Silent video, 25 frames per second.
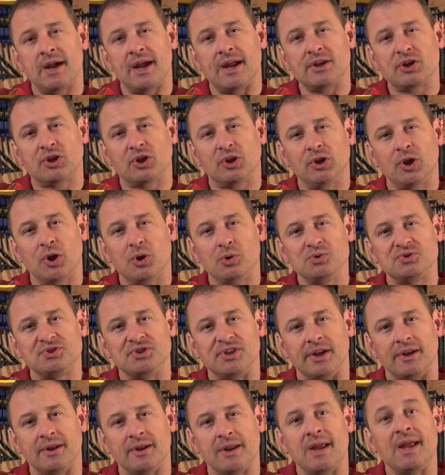and
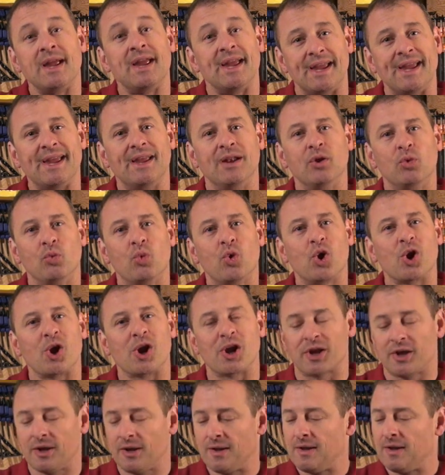closed it. It'll
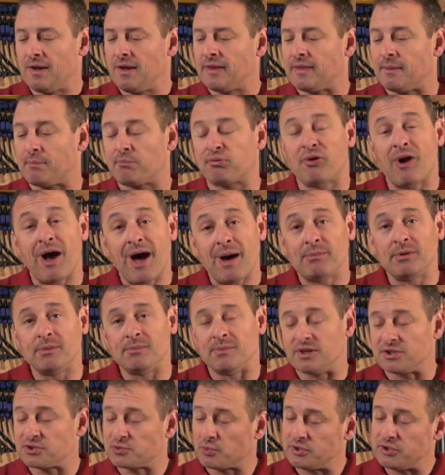work. The
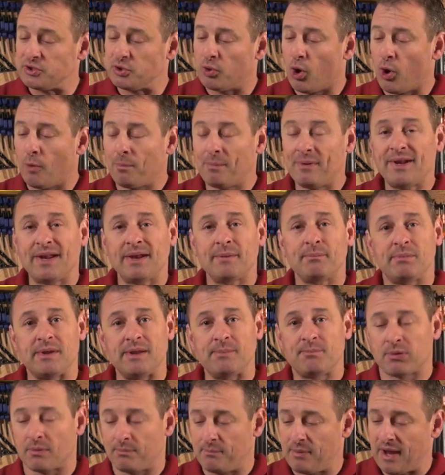problem is when you open it,
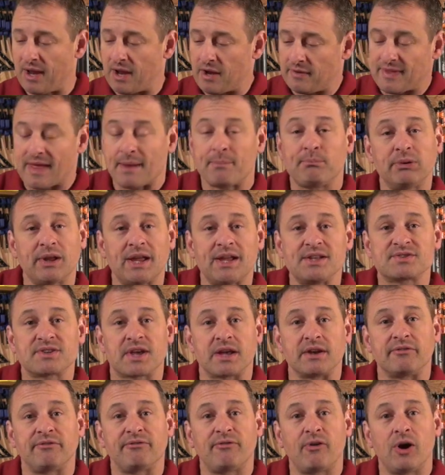be prepared that blade's
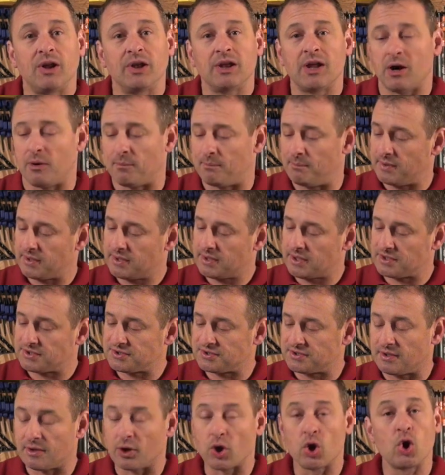gonna fall out
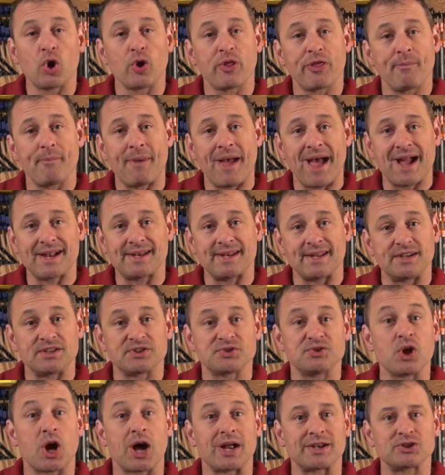because the earth magnet
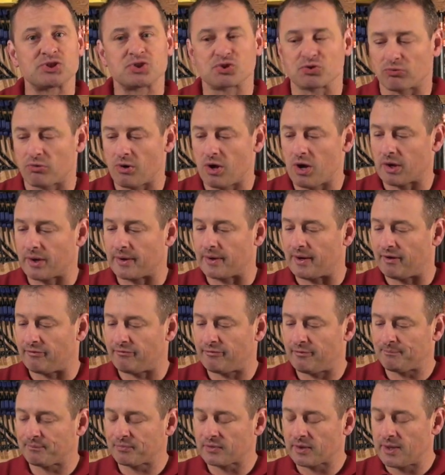is not strong
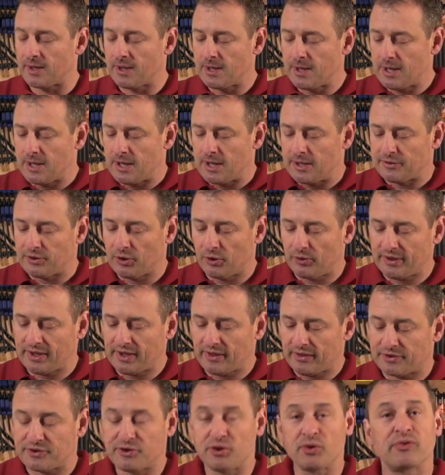enough. The only
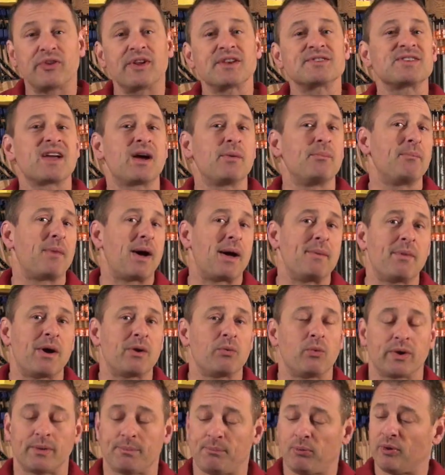other two things I'm, I
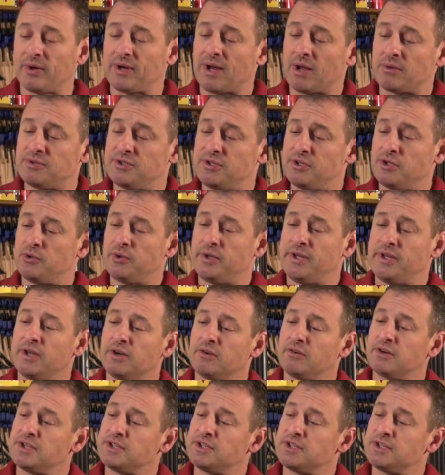might want to point out to you here